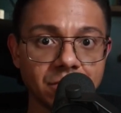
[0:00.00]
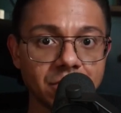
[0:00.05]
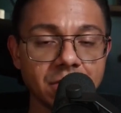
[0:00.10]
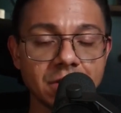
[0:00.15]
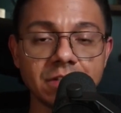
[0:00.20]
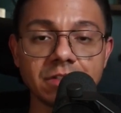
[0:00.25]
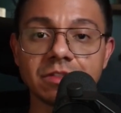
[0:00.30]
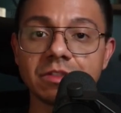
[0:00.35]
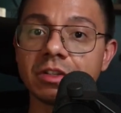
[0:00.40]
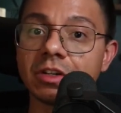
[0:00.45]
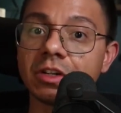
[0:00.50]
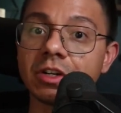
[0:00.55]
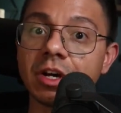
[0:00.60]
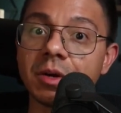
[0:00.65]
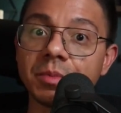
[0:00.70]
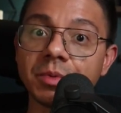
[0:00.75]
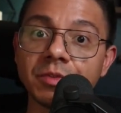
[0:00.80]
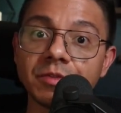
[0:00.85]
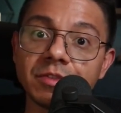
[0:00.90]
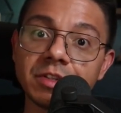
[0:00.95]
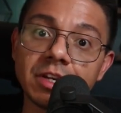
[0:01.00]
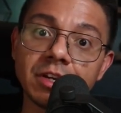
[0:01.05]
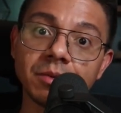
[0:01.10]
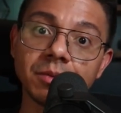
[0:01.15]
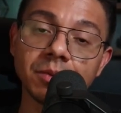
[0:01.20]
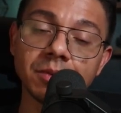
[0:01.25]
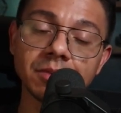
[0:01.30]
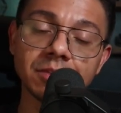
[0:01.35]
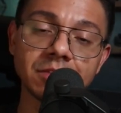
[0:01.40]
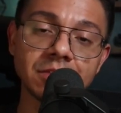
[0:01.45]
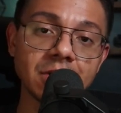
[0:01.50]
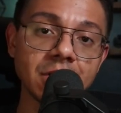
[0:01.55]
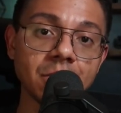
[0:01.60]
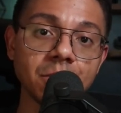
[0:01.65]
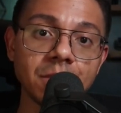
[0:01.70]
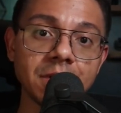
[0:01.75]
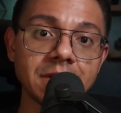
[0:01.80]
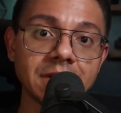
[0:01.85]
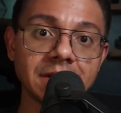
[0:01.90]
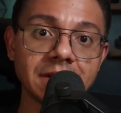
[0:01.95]
changed a couple of
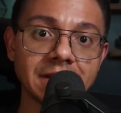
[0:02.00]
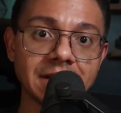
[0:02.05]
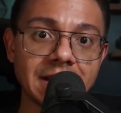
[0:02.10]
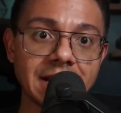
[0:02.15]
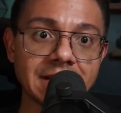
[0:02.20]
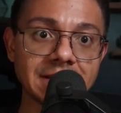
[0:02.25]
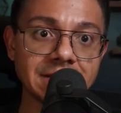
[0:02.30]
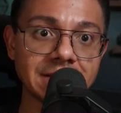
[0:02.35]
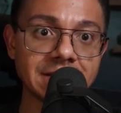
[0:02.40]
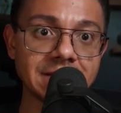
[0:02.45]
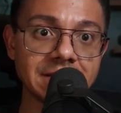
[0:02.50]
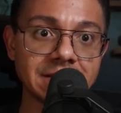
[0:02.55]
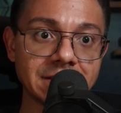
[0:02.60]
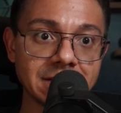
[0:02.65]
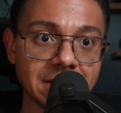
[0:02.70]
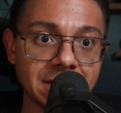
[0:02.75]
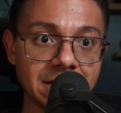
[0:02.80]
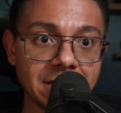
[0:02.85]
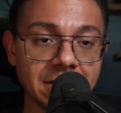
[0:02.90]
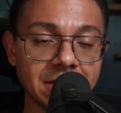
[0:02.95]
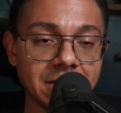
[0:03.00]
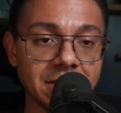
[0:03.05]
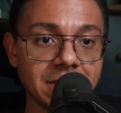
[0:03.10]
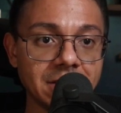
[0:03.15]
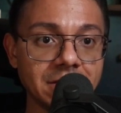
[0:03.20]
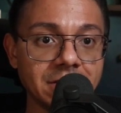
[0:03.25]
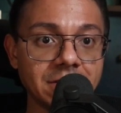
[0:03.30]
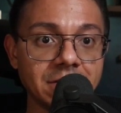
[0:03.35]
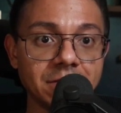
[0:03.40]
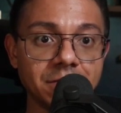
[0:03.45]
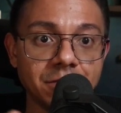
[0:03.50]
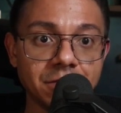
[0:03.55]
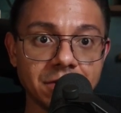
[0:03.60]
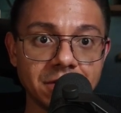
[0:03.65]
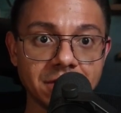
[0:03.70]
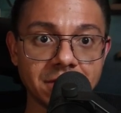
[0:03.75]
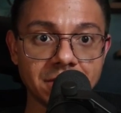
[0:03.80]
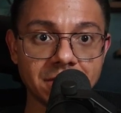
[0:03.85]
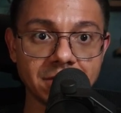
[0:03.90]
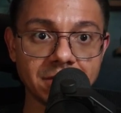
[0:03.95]
Tailwind classes in
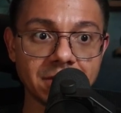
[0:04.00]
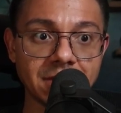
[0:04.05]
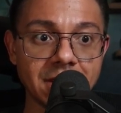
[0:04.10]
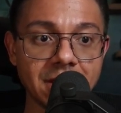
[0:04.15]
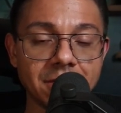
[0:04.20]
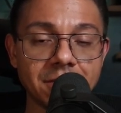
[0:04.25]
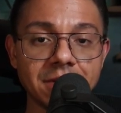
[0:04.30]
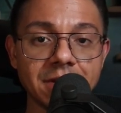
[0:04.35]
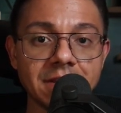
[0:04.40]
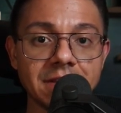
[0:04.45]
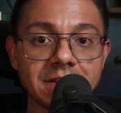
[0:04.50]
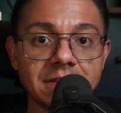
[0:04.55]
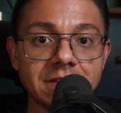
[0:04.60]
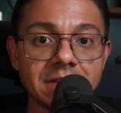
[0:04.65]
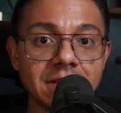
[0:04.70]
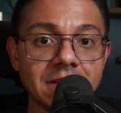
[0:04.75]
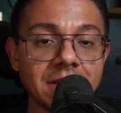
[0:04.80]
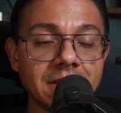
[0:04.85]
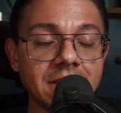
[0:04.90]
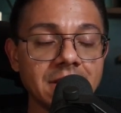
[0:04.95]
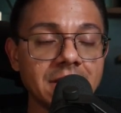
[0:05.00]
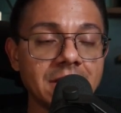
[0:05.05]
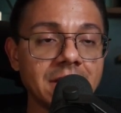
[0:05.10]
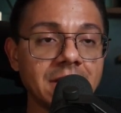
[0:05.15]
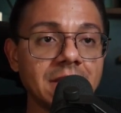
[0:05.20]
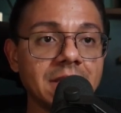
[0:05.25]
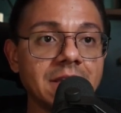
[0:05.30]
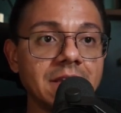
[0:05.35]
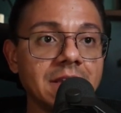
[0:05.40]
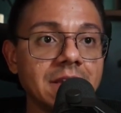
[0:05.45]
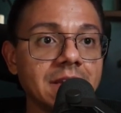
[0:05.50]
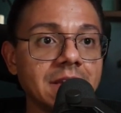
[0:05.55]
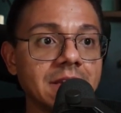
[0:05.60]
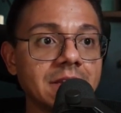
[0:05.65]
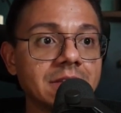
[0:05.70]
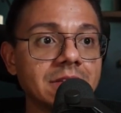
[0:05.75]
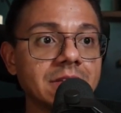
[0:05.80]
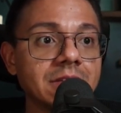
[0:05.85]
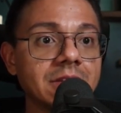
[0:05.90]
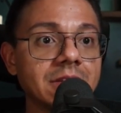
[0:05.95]
different areas,
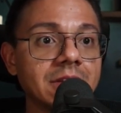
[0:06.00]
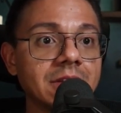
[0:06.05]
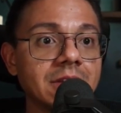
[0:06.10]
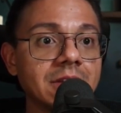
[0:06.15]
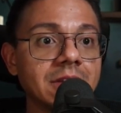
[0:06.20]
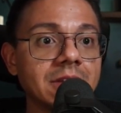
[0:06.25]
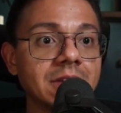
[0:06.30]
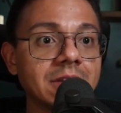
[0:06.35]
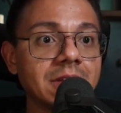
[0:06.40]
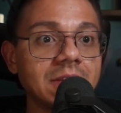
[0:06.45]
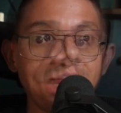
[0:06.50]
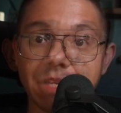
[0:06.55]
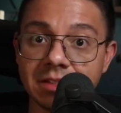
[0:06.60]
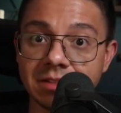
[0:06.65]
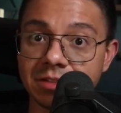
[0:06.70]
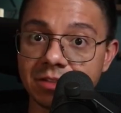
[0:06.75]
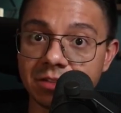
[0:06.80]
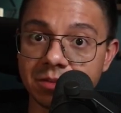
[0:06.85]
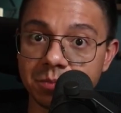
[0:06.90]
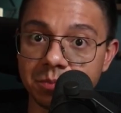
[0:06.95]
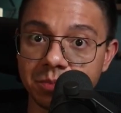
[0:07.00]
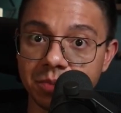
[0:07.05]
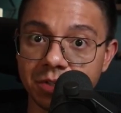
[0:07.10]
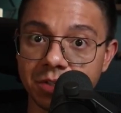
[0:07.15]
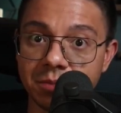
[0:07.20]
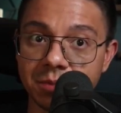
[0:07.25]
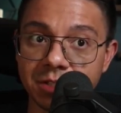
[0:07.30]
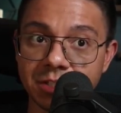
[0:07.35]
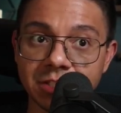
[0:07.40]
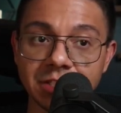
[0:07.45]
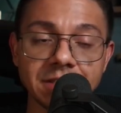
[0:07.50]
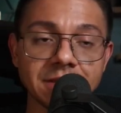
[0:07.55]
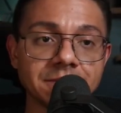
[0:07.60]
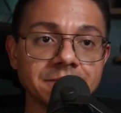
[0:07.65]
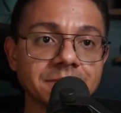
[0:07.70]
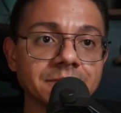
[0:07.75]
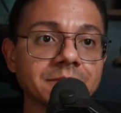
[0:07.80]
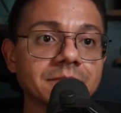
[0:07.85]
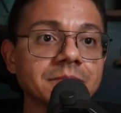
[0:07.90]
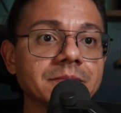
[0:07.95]
and that's pretty much
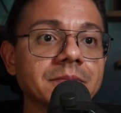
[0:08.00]
it.